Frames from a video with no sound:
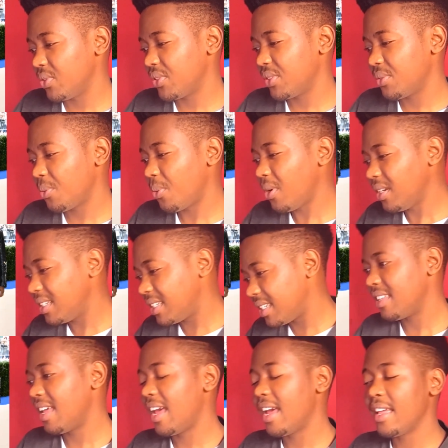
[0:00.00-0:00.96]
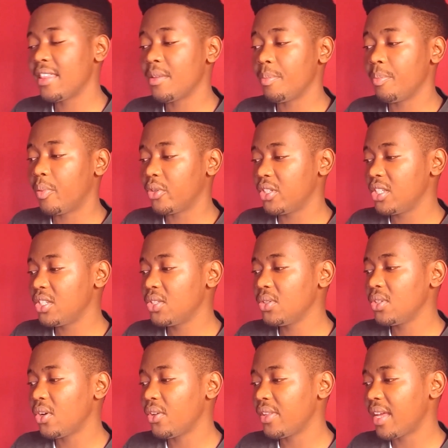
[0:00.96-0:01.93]
What? The bodysuit,
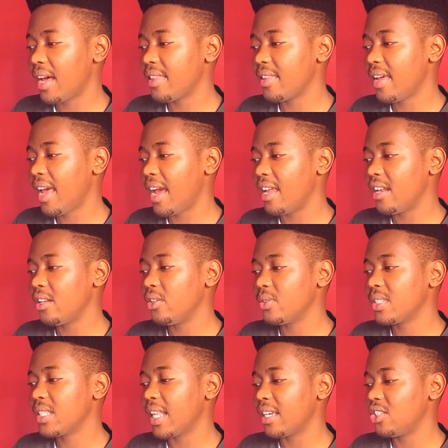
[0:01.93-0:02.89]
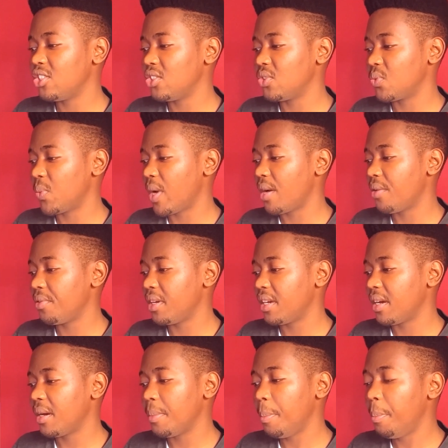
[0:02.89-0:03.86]
on the other hand, looks like she's wearing a
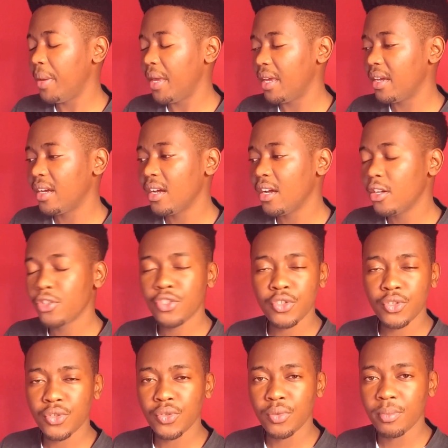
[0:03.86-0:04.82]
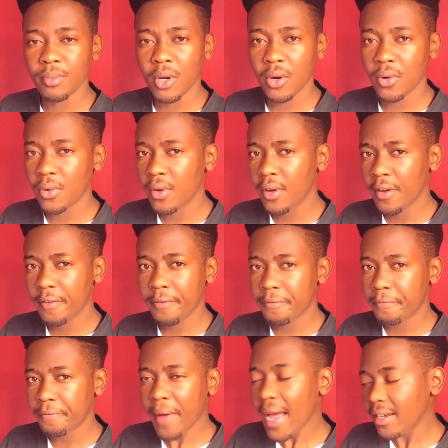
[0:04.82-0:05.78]
pink sumo
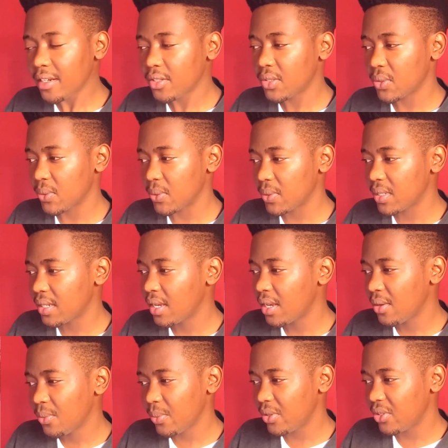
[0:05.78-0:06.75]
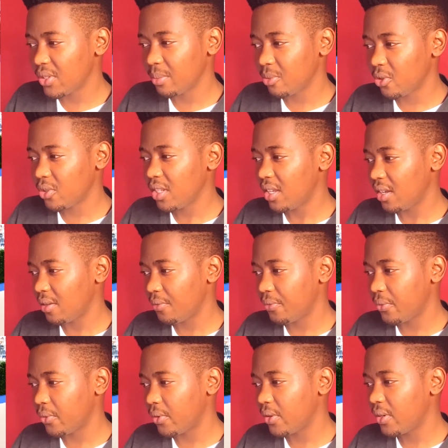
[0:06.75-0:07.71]
fat suit, which I'm not here
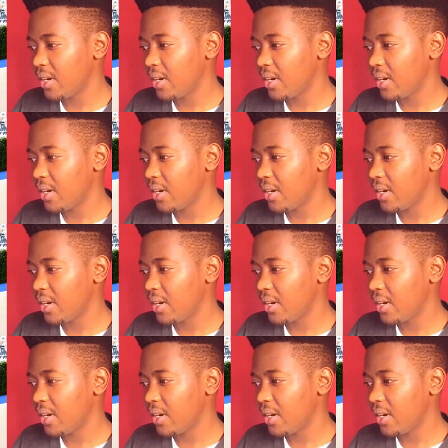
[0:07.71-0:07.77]
for.